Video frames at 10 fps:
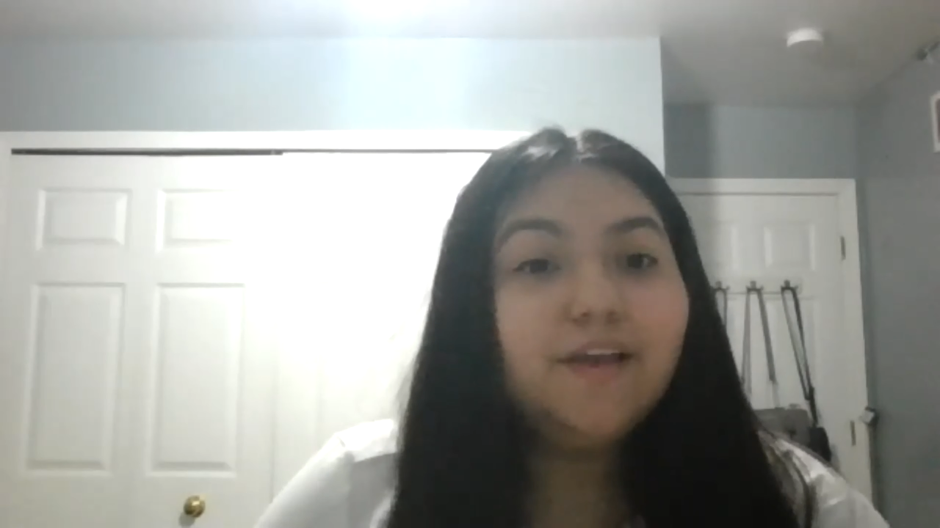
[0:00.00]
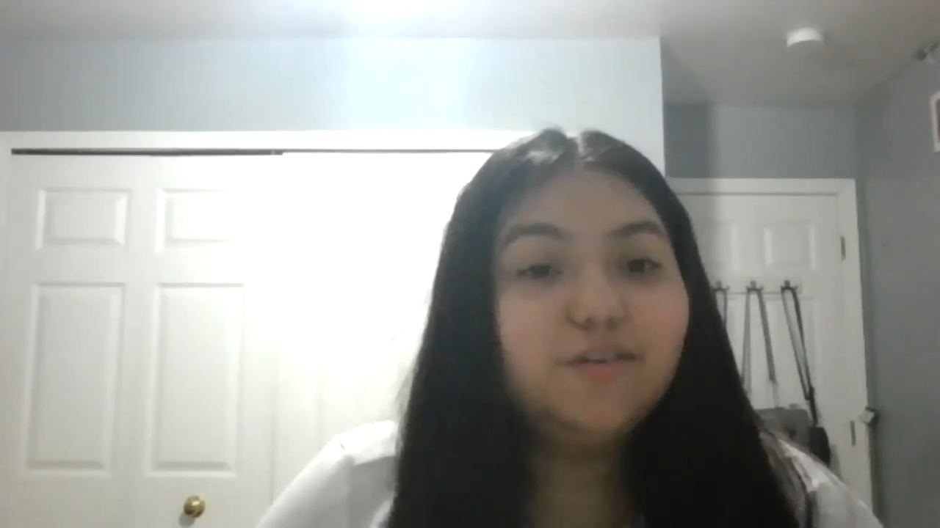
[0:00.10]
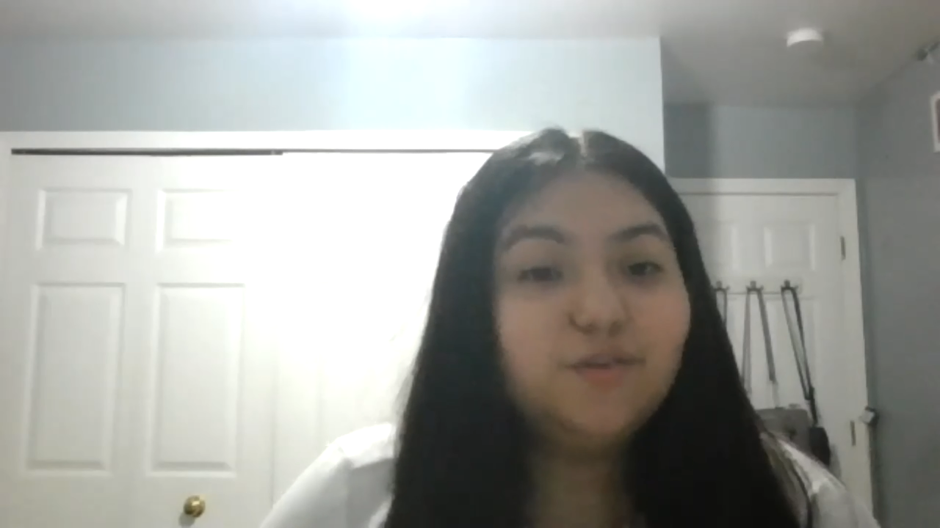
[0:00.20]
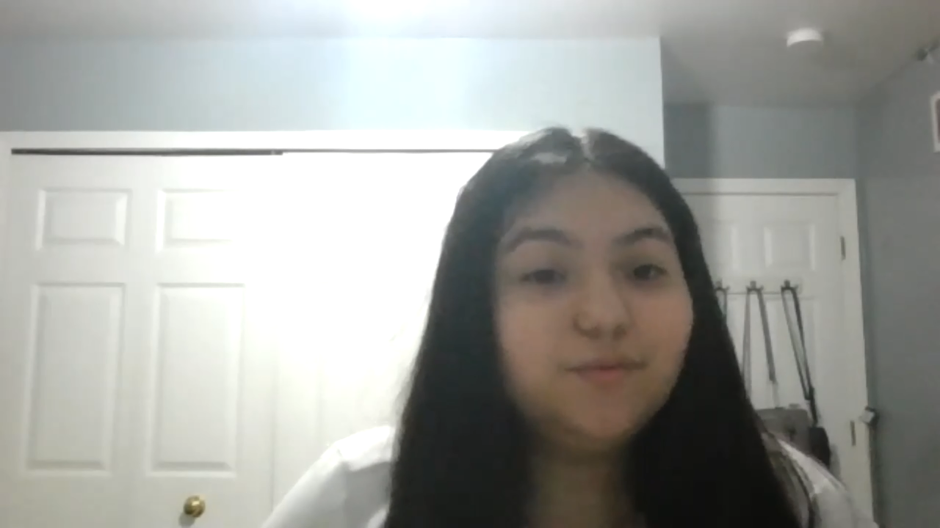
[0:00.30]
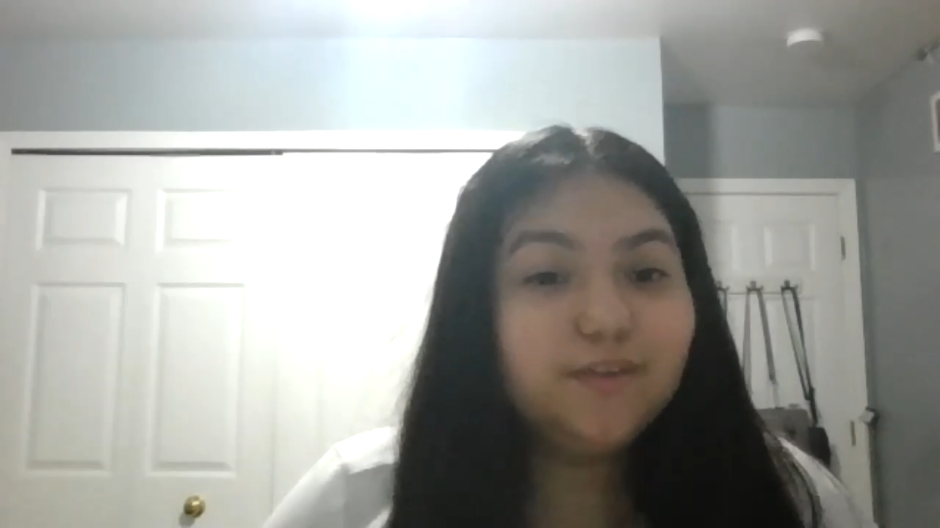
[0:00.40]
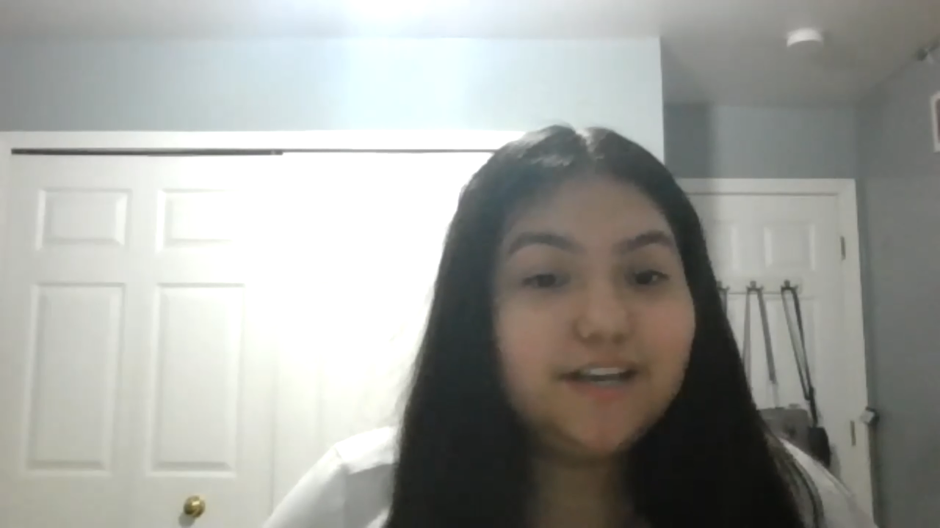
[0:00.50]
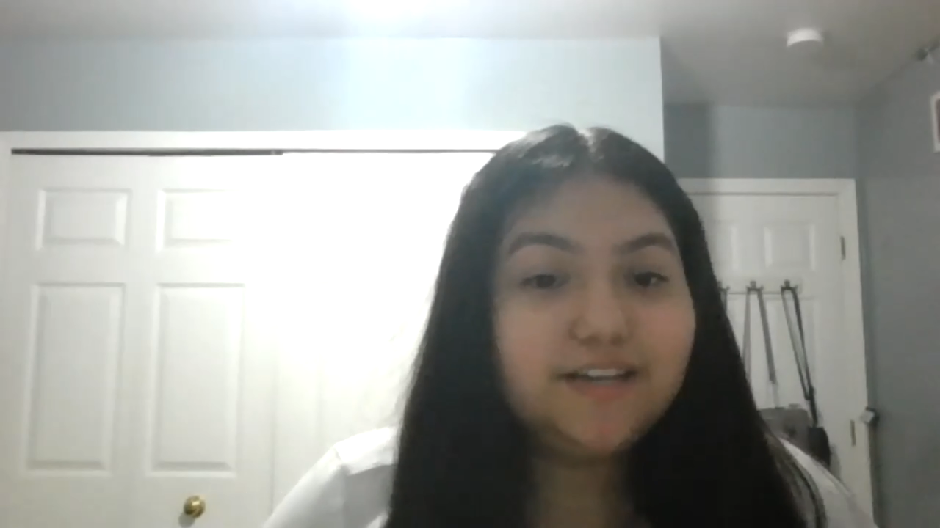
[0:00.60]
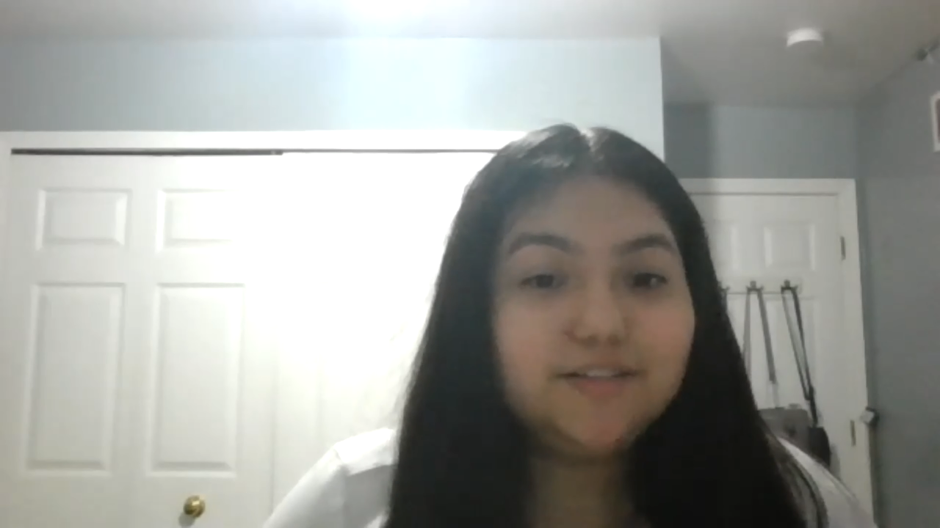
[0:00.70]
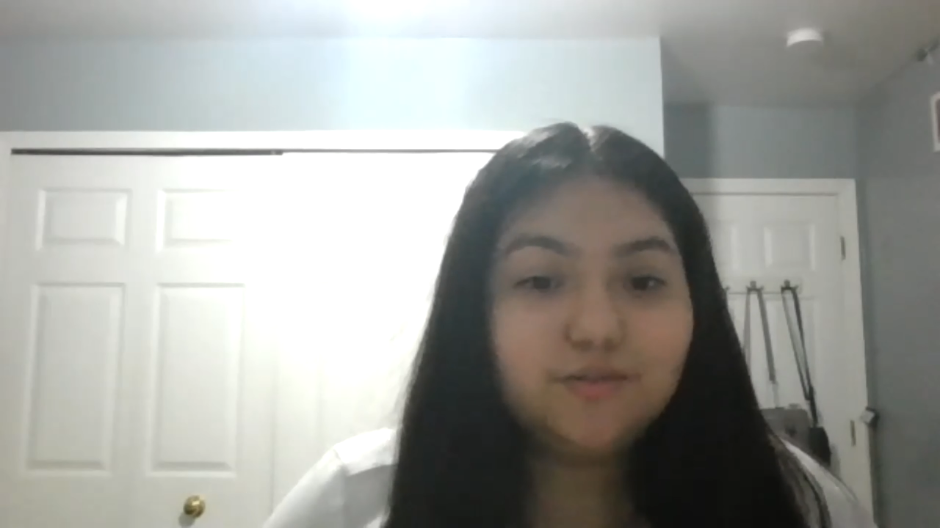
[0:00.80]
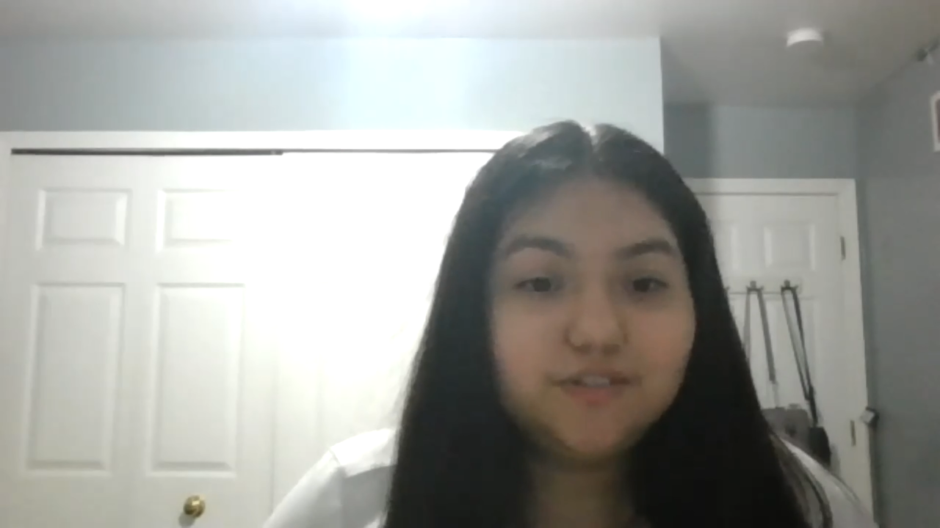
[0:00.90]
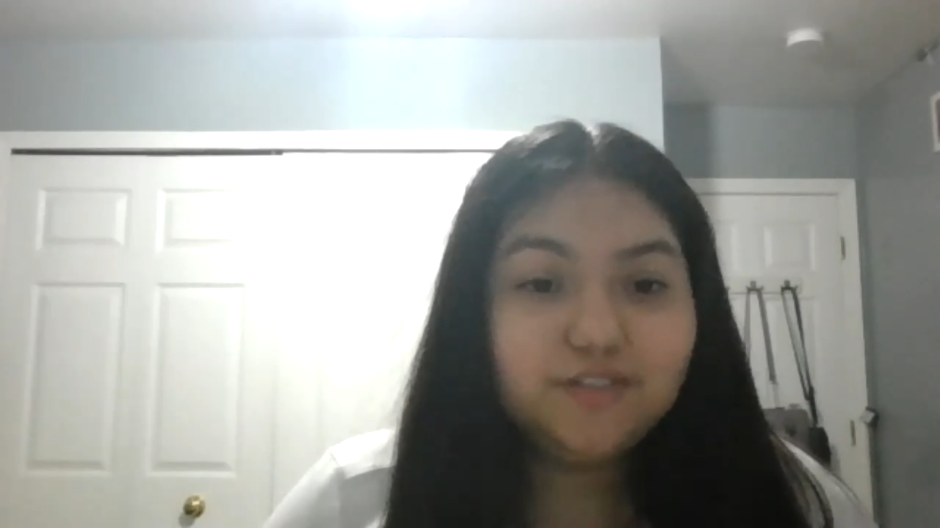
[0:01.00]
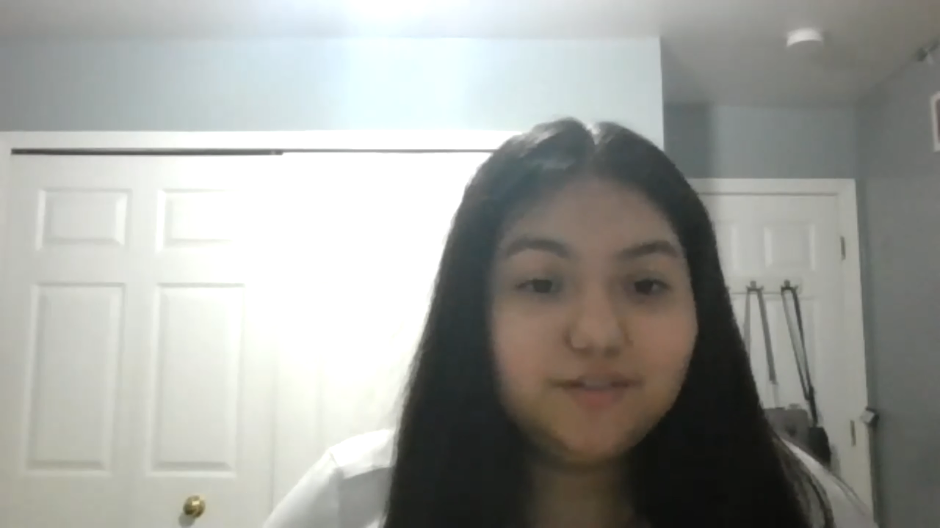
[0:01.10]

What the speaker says: Normalize going to